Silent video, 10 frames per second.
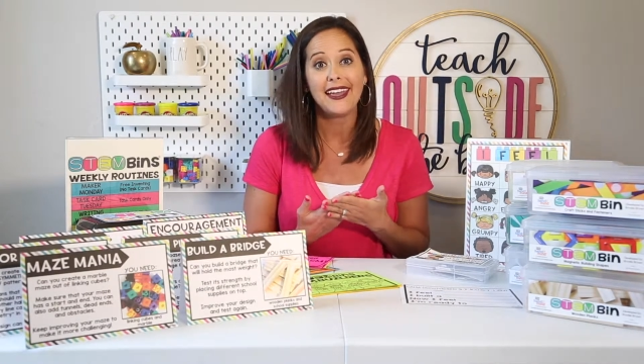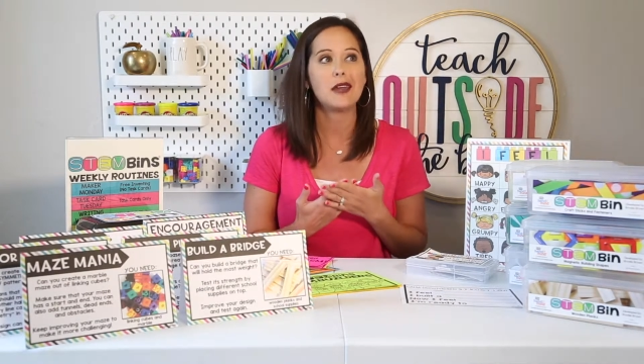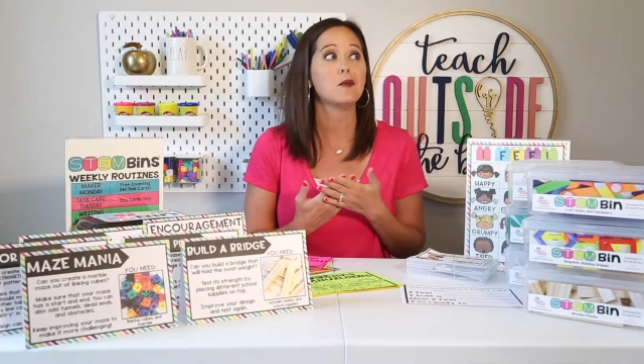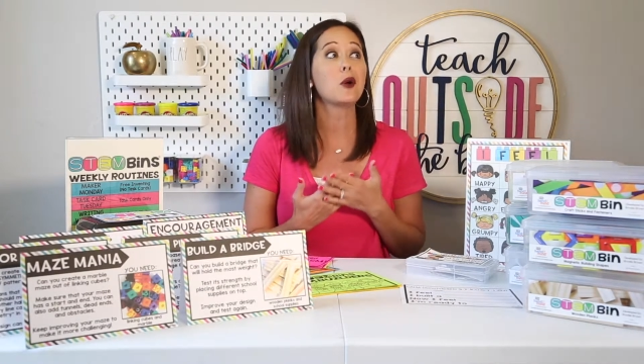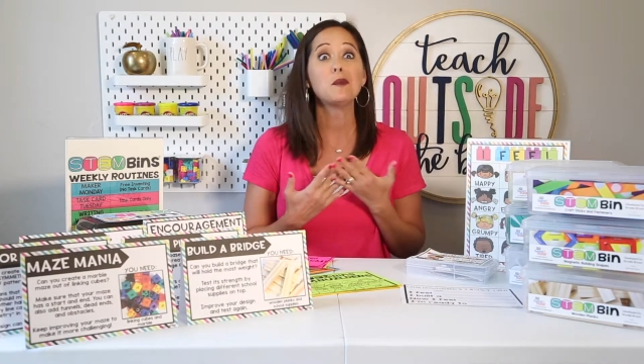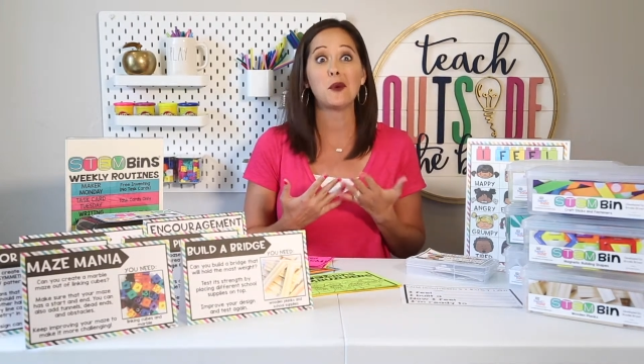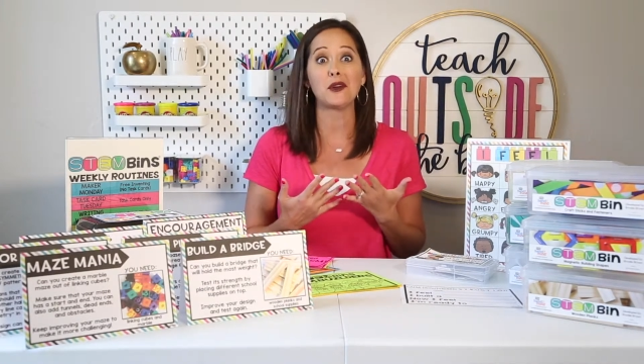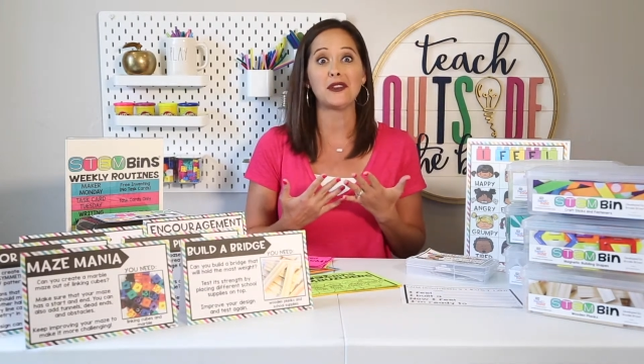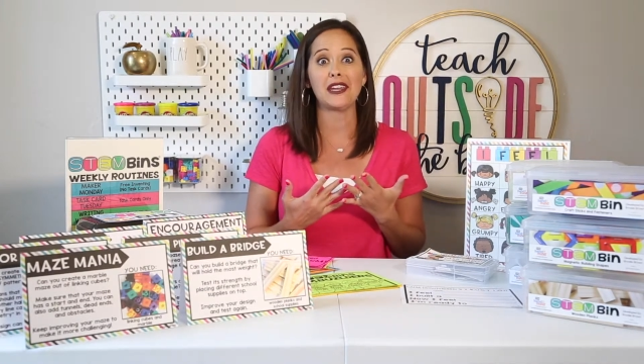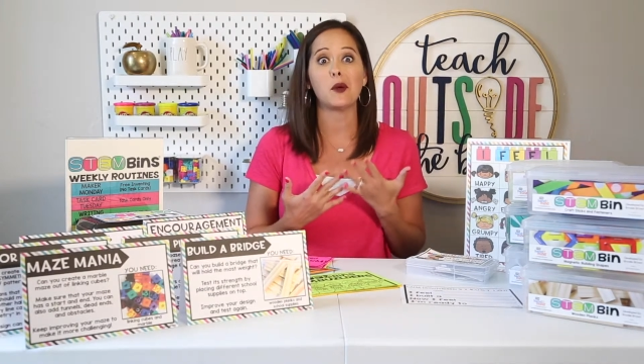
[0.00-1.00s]
And more
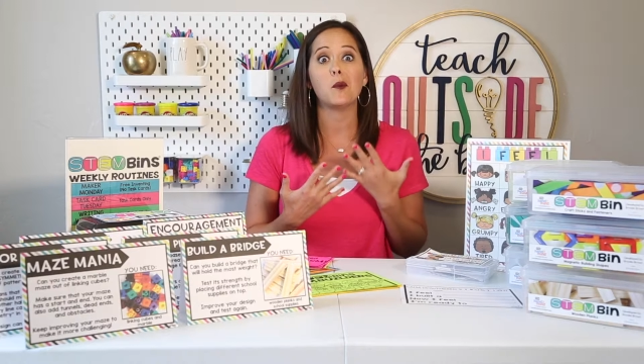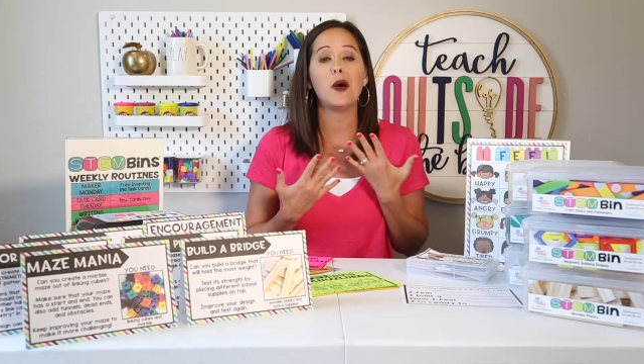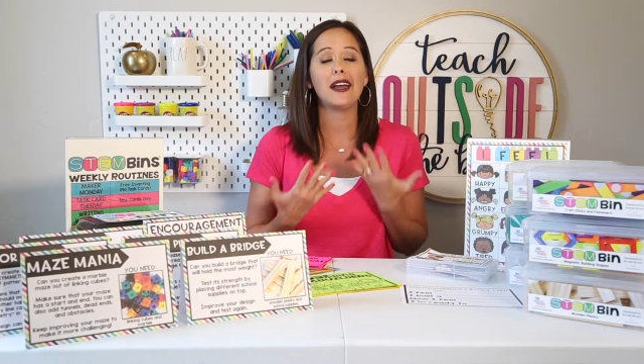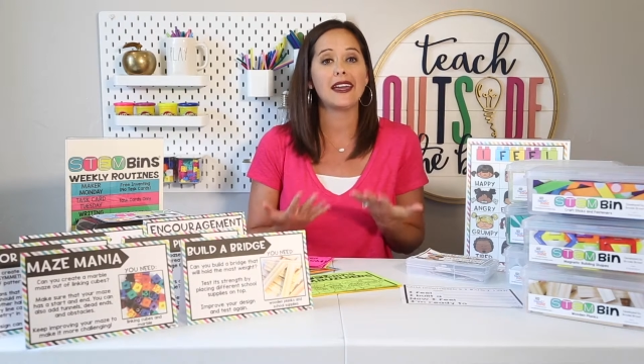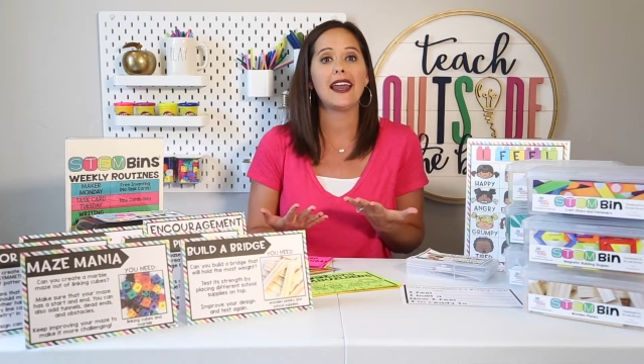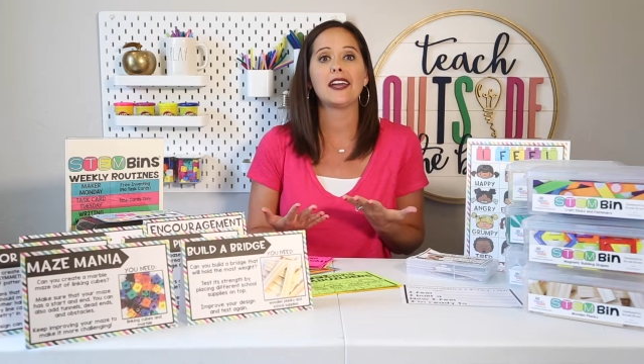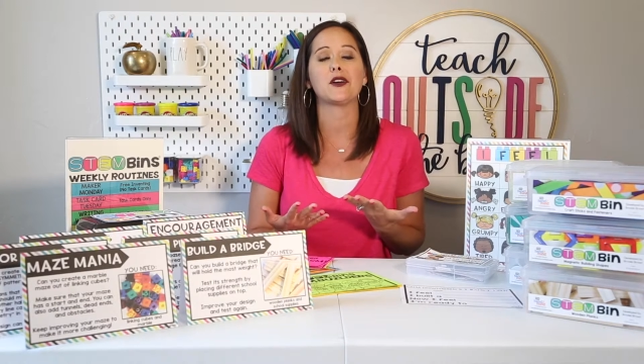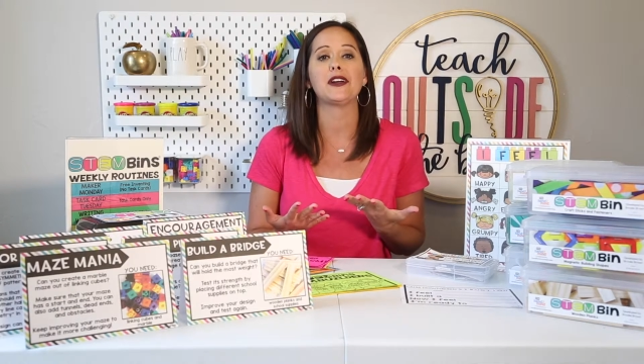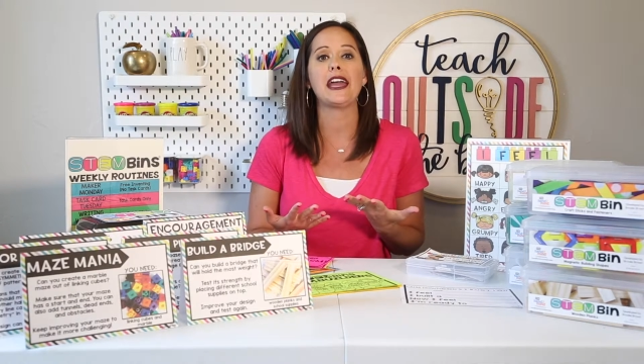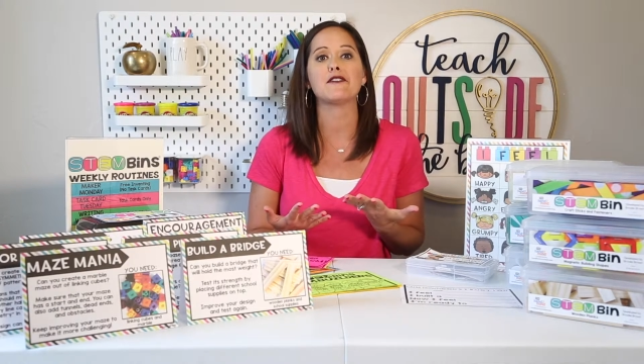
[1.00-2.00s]
importantly, what can I
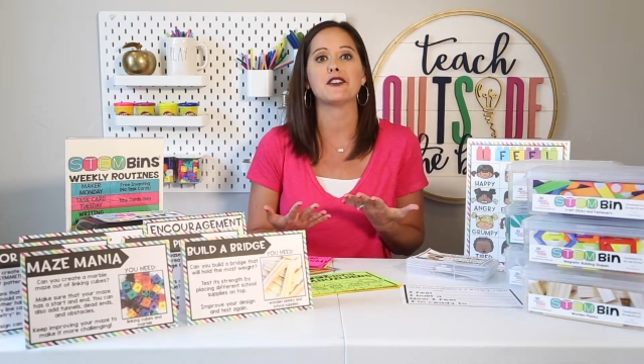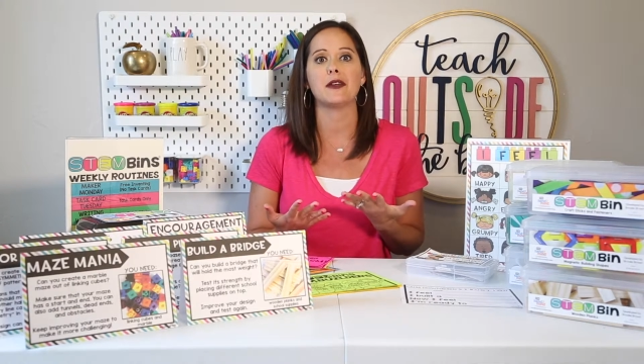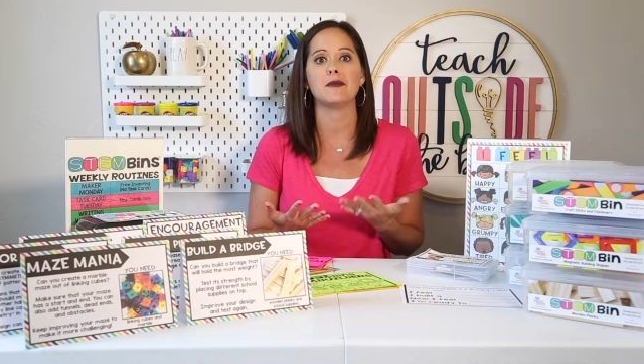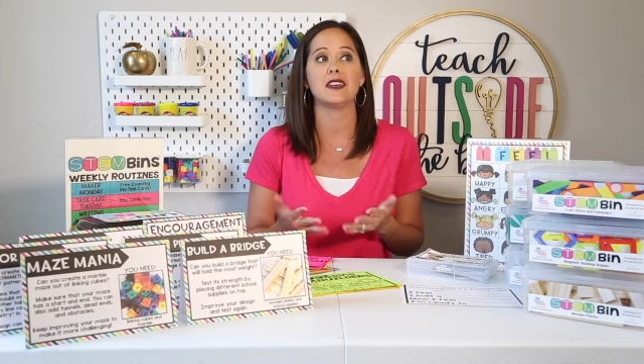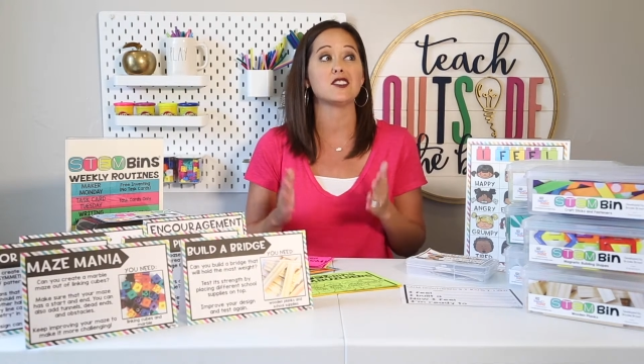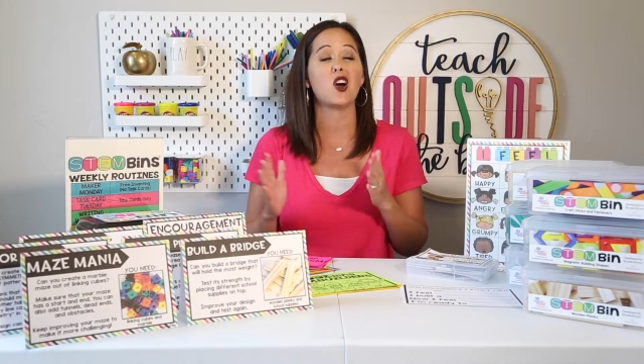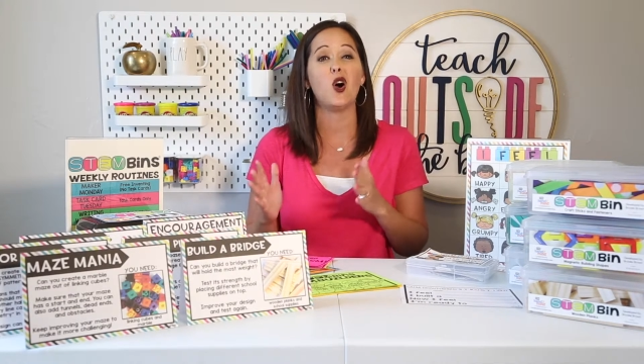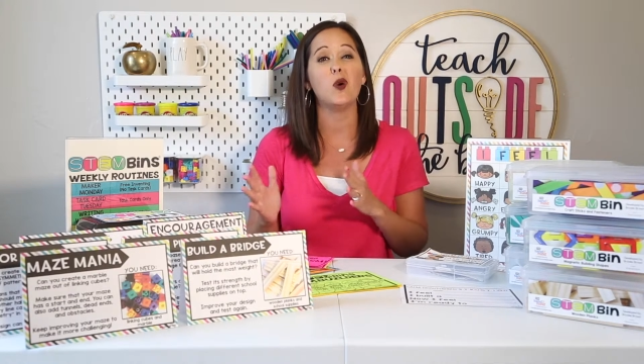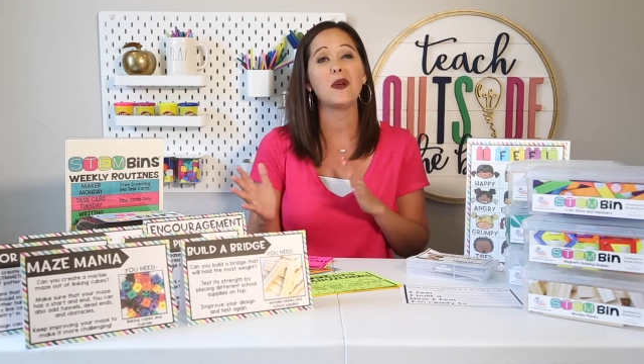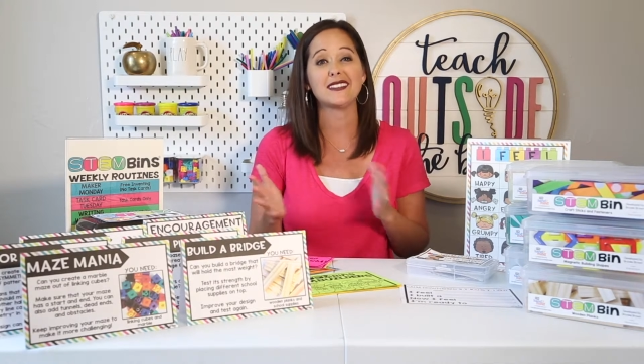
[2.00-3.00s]
create for them that is
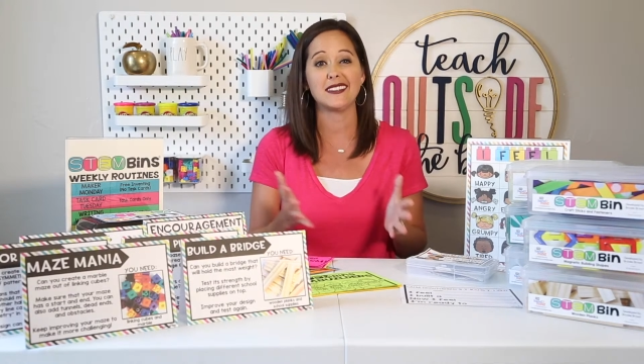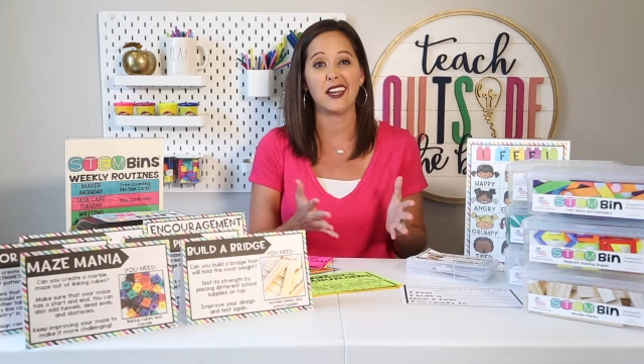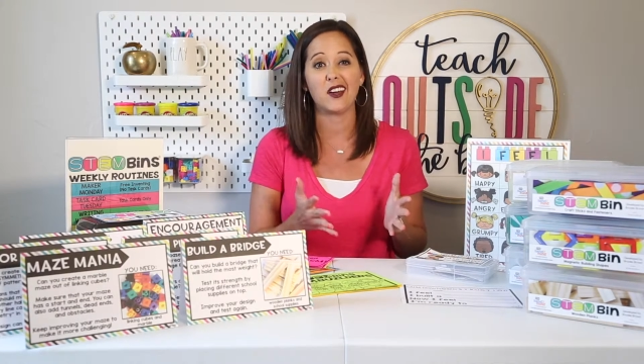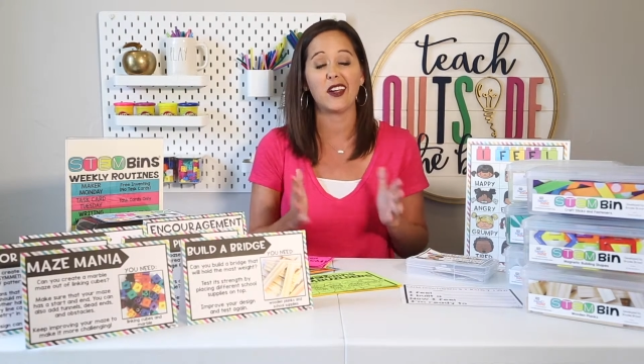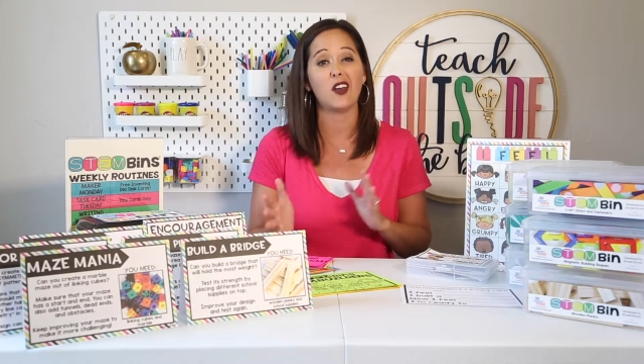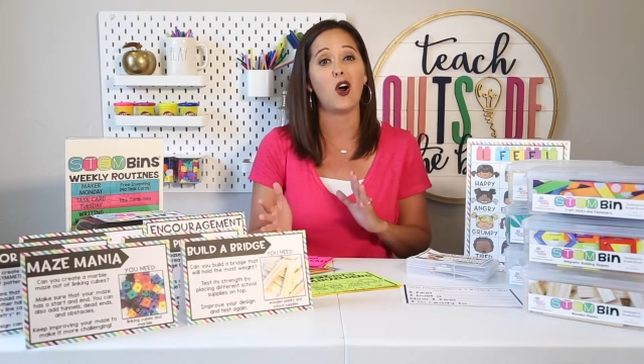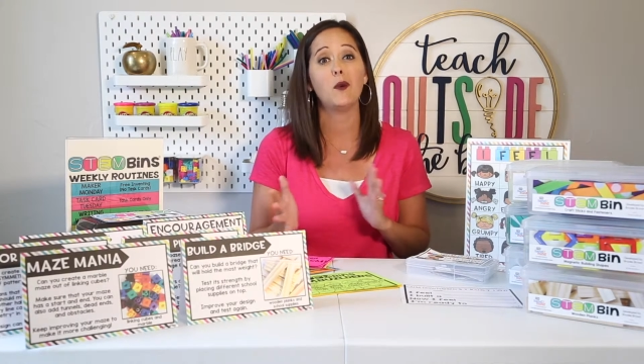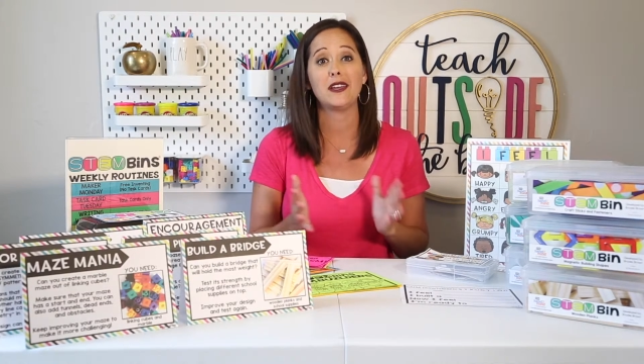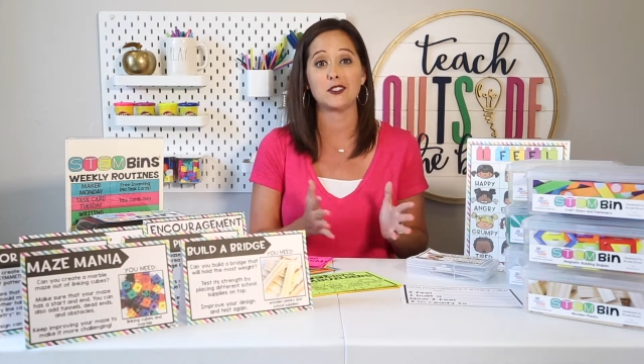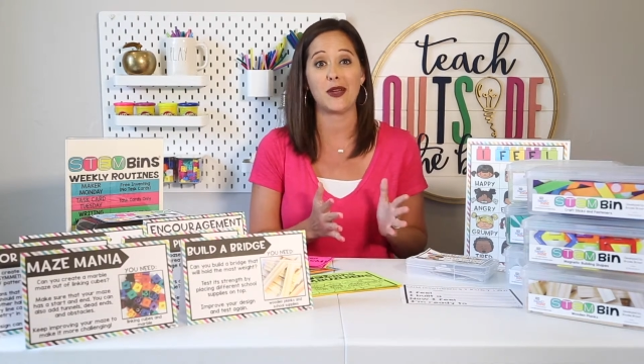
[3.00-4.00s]
always there and
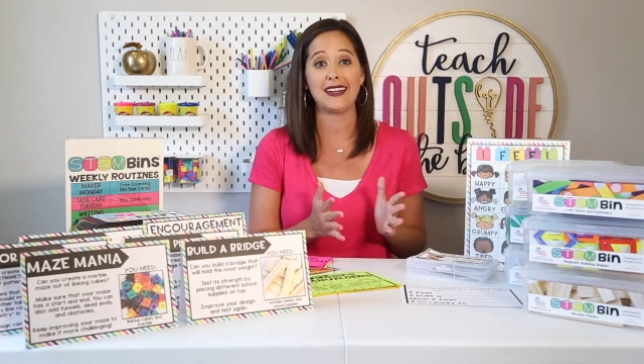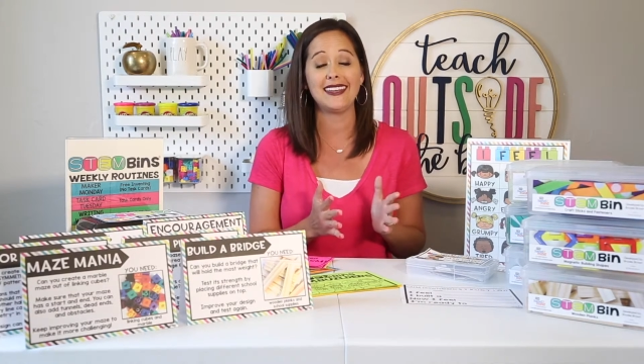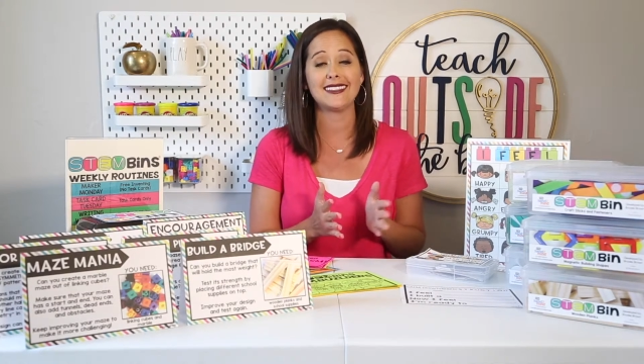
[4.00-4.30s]
always ready,